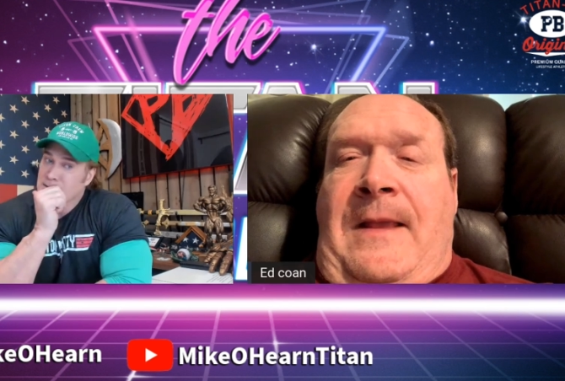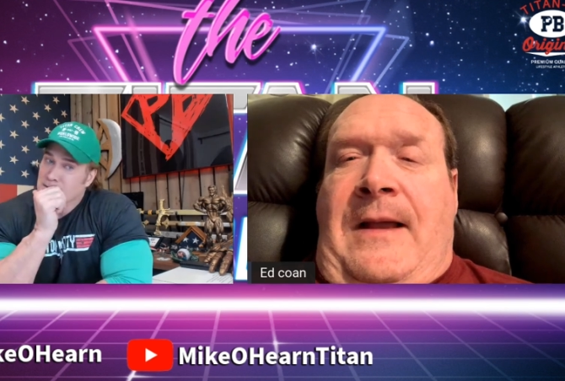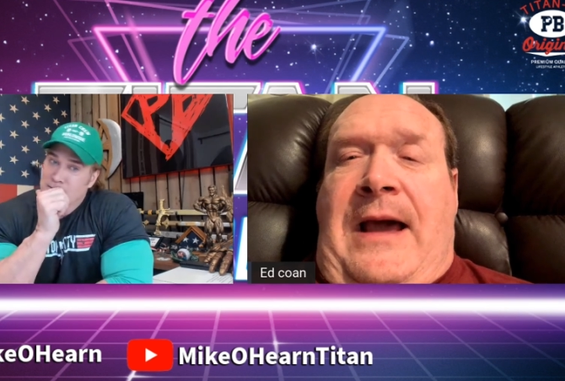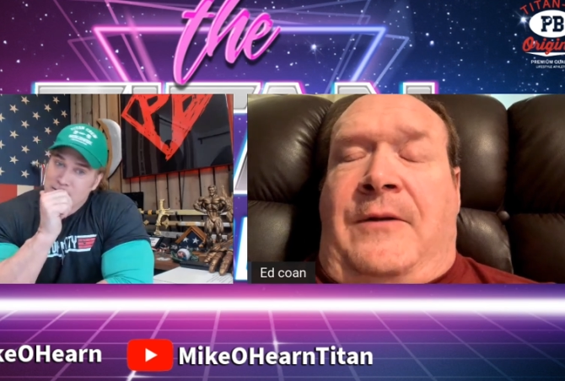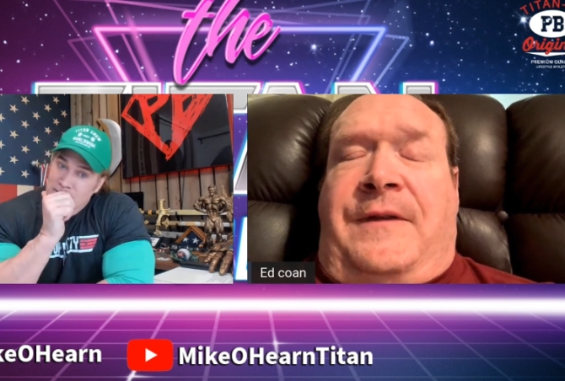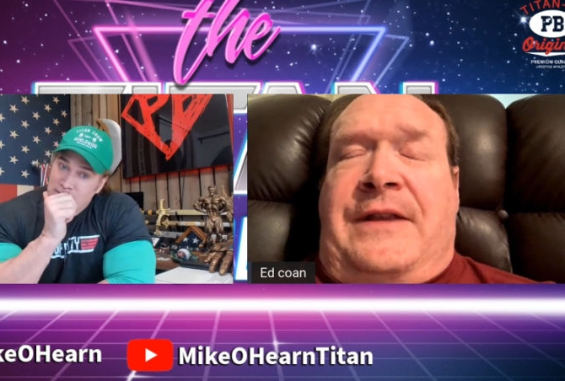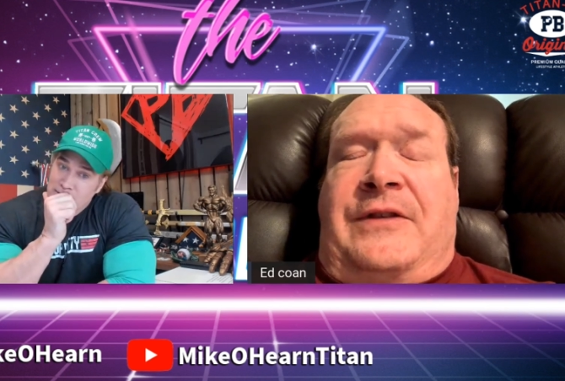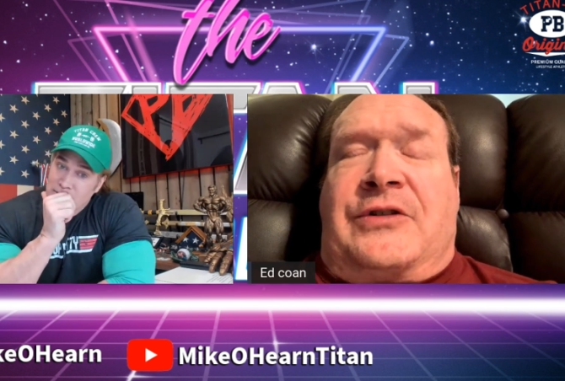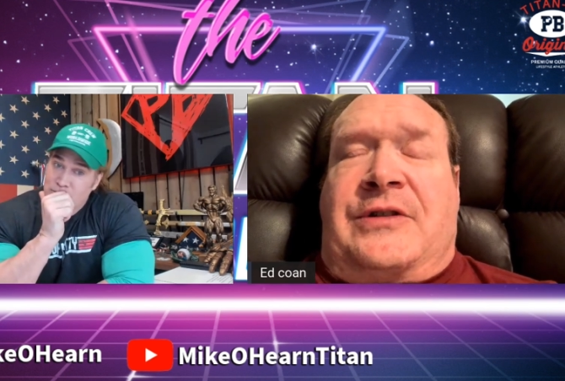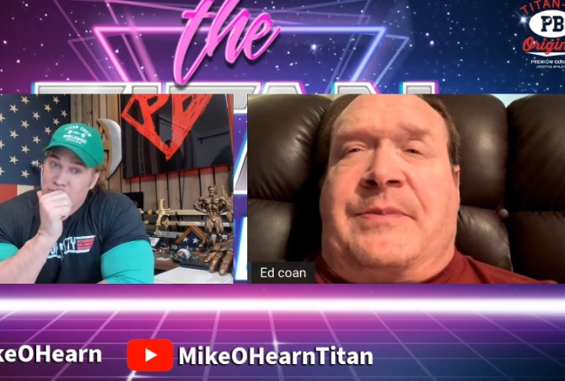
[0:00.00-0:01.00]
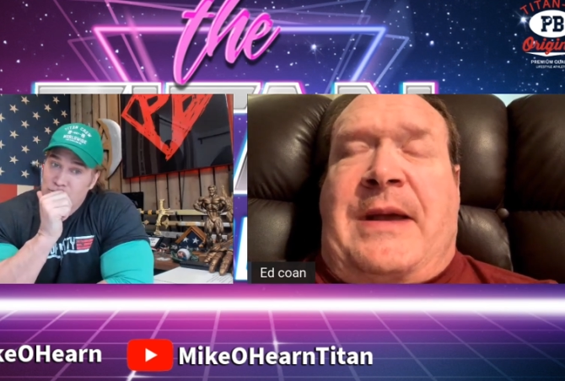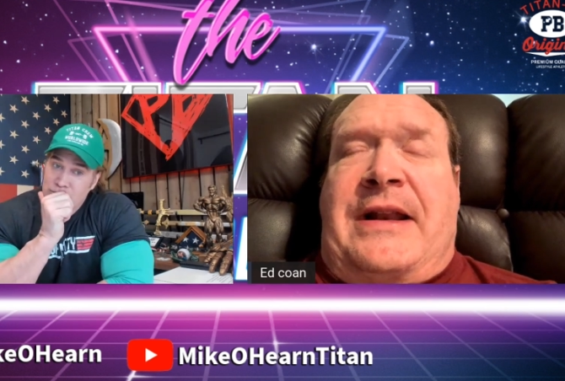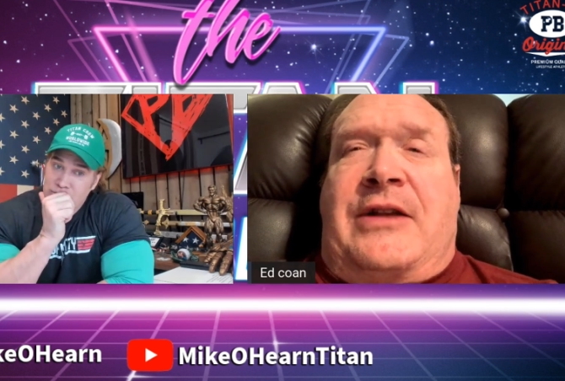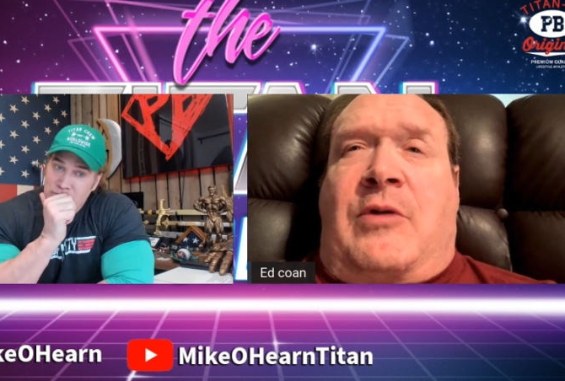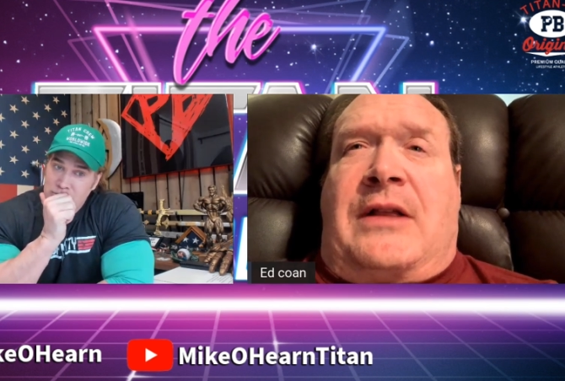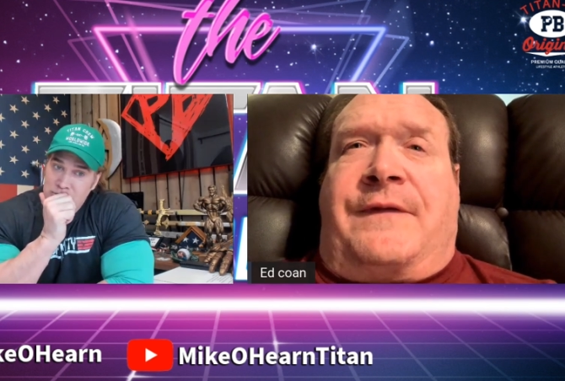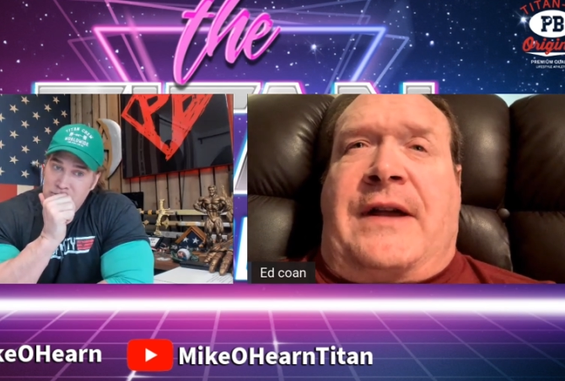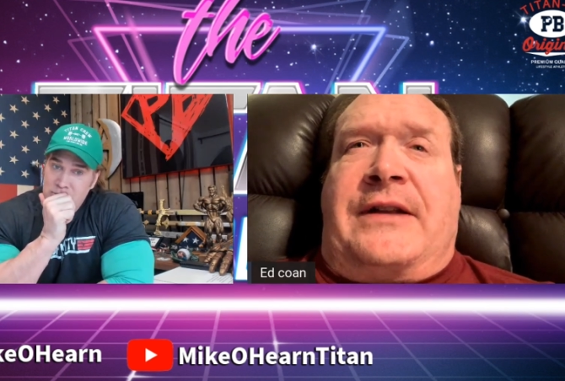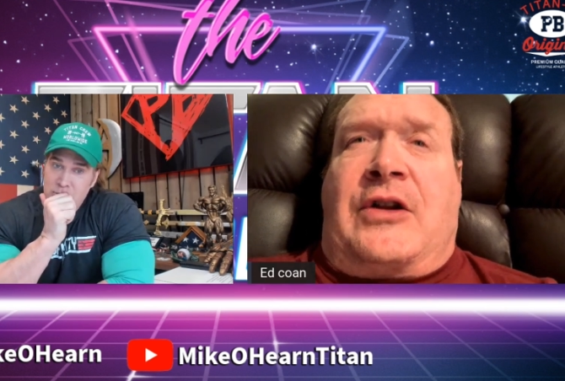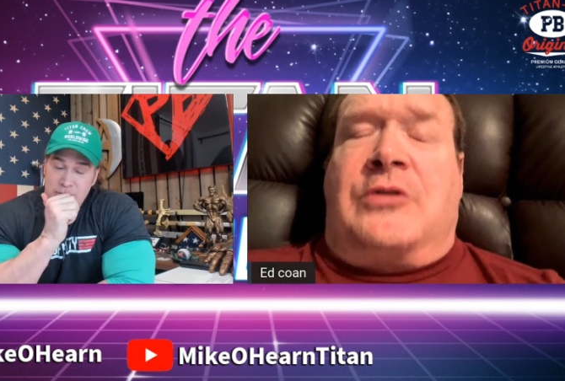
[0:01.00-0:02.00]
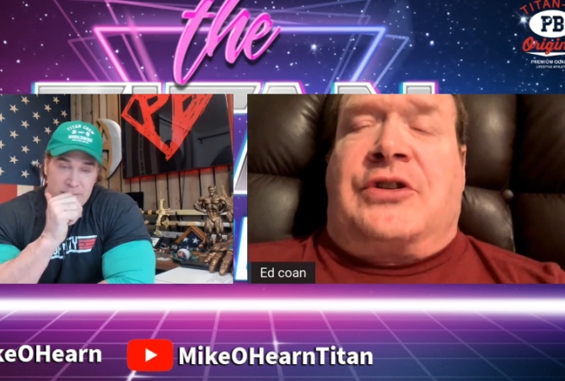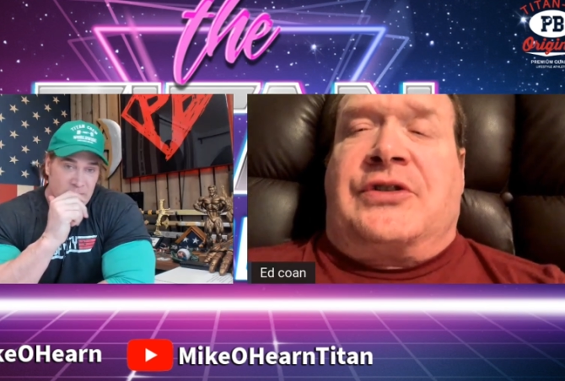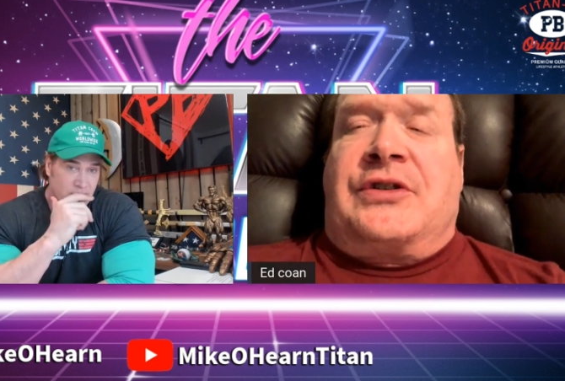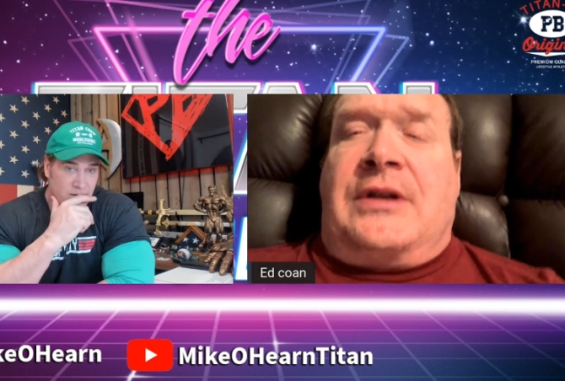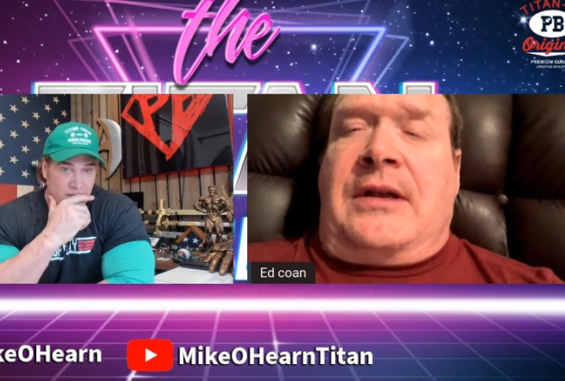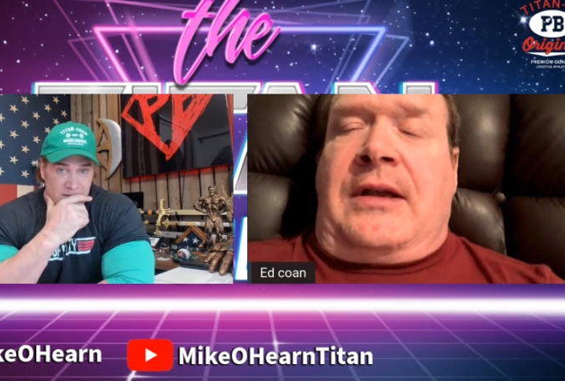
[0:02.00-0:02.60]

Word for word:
Speaker 1: I don't think there's as many qualified coaches,